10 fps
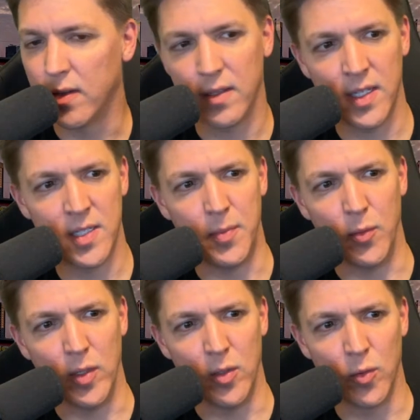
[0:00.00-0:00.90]
Let's be
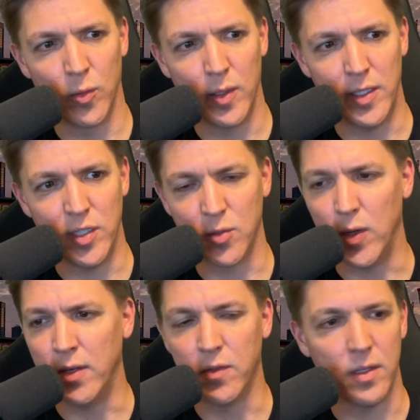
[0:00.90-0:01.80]
real, we're really just
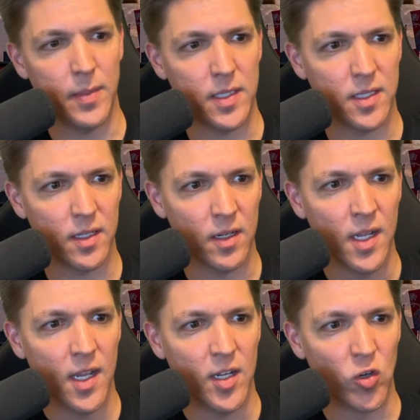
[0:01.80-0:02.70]
waiting for the pizza here.
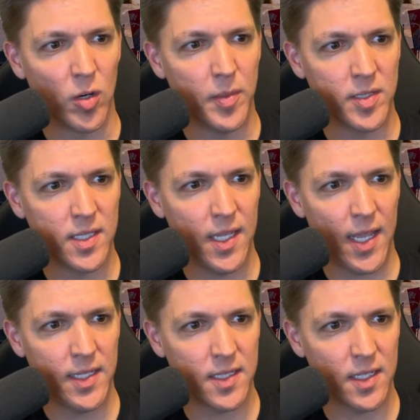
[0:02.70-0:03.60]
Adorable
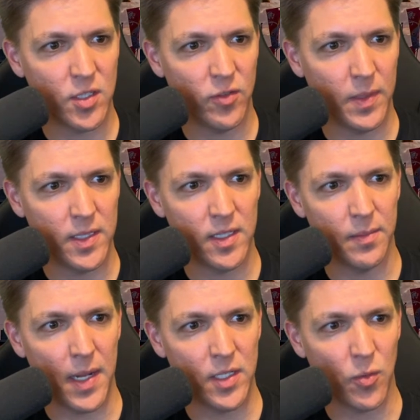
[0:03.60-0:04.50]
CA says, you've been to
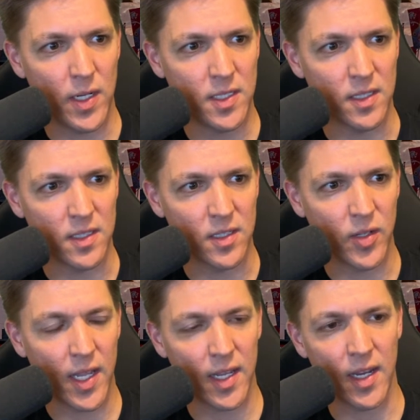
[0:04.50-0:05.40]
Dubai twice and still
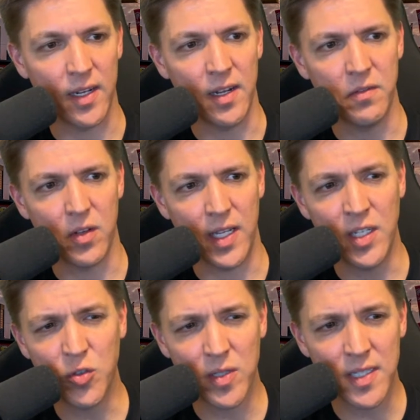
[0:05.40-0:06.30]
can't get enough.
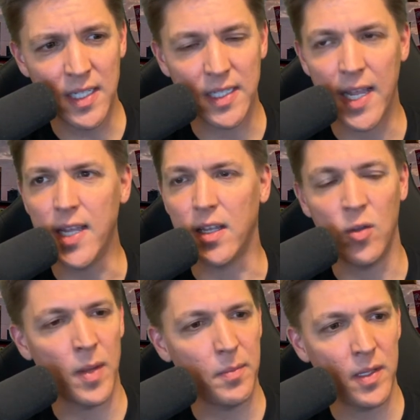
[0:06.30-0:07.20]
Interesting take.
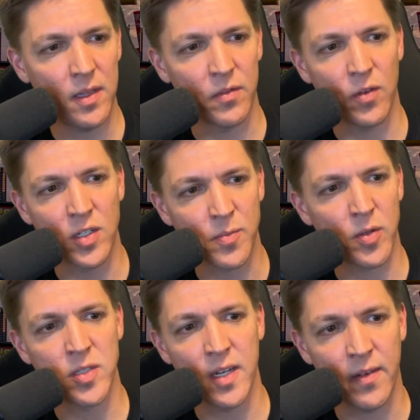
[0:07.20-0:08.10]
You might be the first
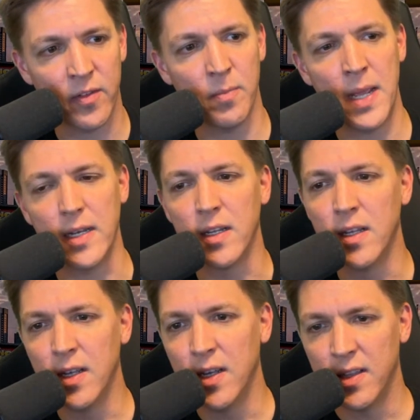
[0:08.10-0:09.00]
person I've ever met
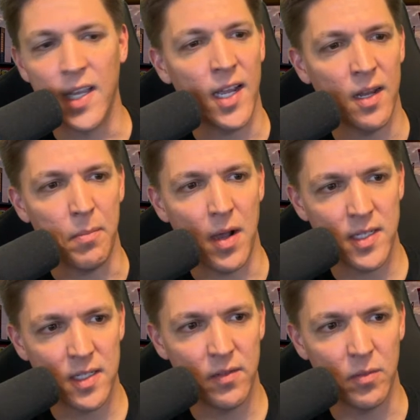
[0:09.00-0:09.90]
that had a
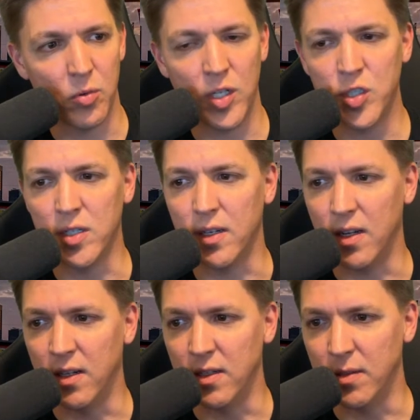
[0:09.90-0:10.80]
positive impression
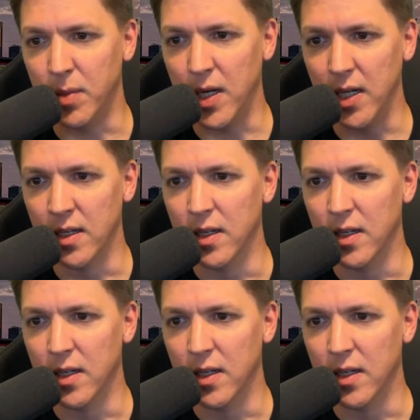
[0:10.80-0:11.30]
on Dubai.